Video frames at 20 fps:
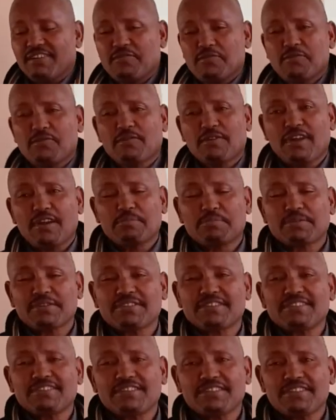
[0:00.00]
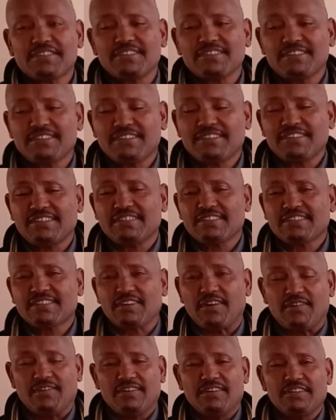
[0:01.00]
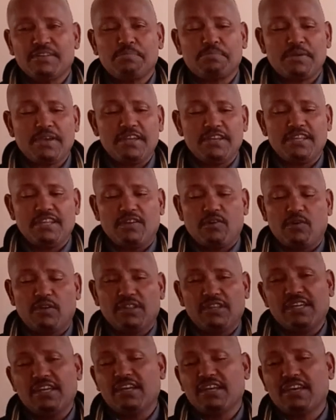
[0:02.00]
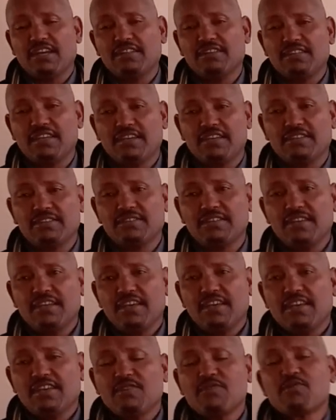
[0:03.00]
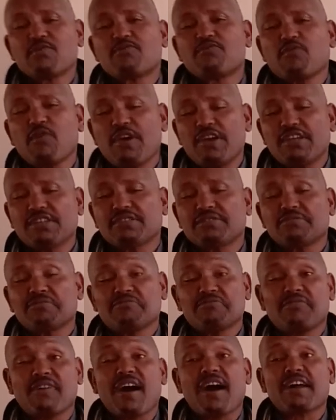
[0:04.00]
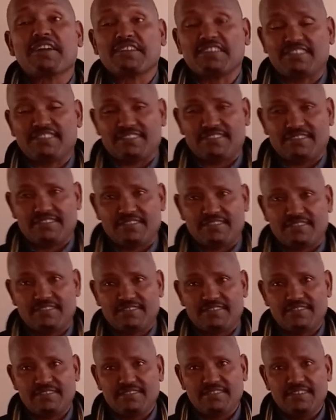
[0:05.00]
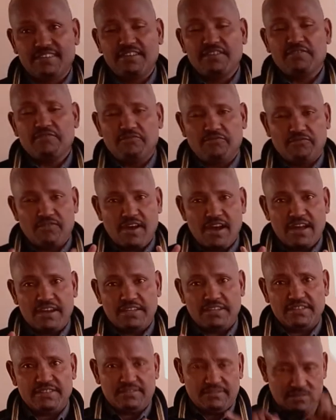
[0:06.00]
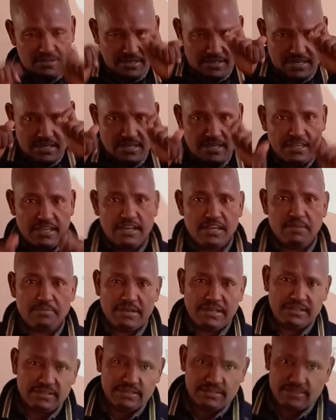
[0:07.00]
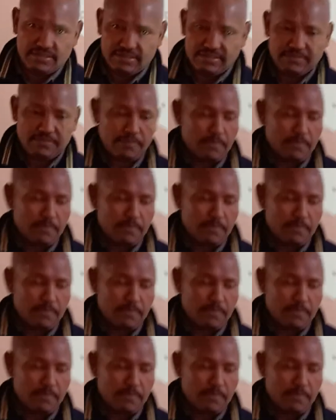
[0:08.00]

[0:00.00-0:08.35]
oral presentation skills. So, depending on the context, your voice varies. Key element.